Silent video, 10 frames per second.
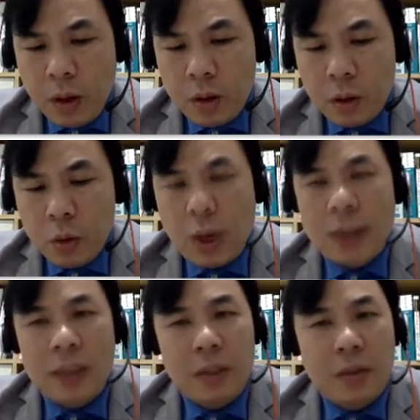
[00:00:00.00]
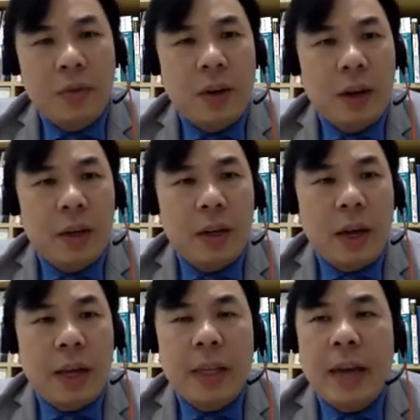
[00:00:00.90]
to identify
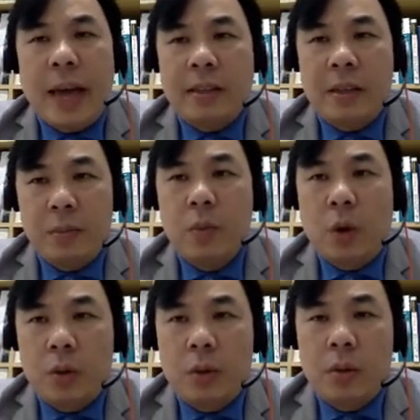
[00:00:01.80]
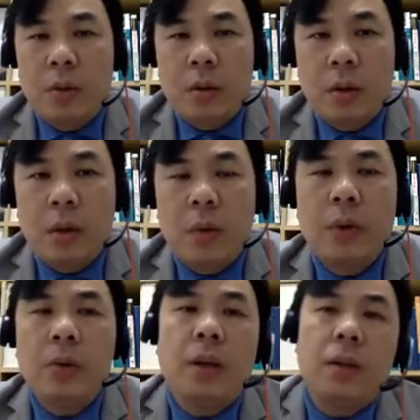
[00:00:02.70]
any asymptotes. Okay, we
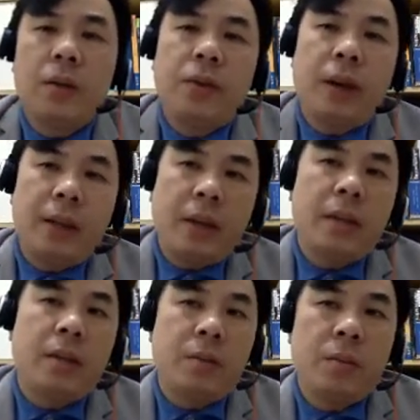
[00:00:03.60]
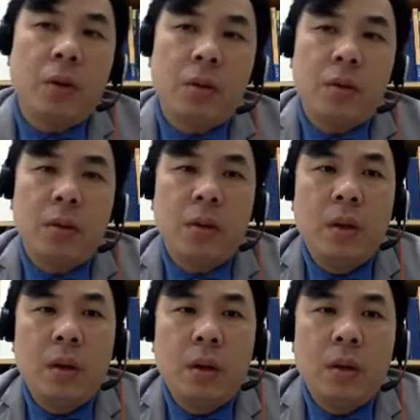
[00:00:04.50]
have to identify any asymptotes.
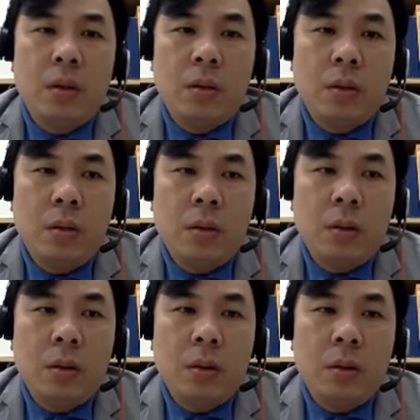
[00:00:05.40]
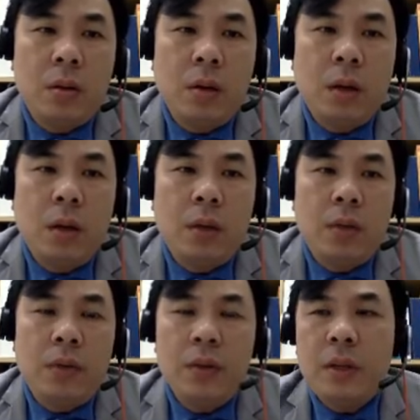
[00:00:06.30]
So the
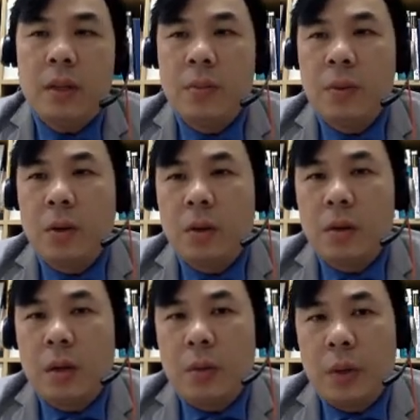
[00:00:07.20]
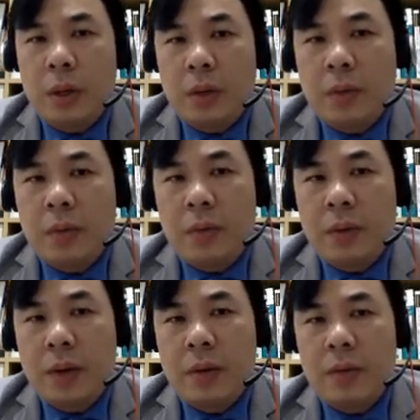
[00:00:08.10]
first asymptotes that we can
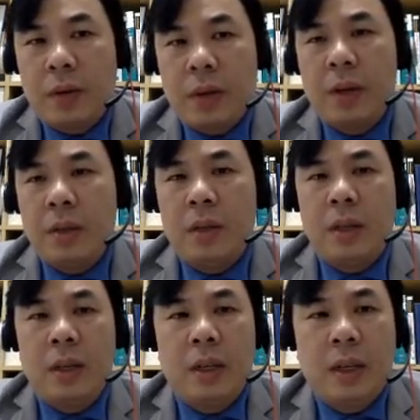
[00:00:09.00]
find very easily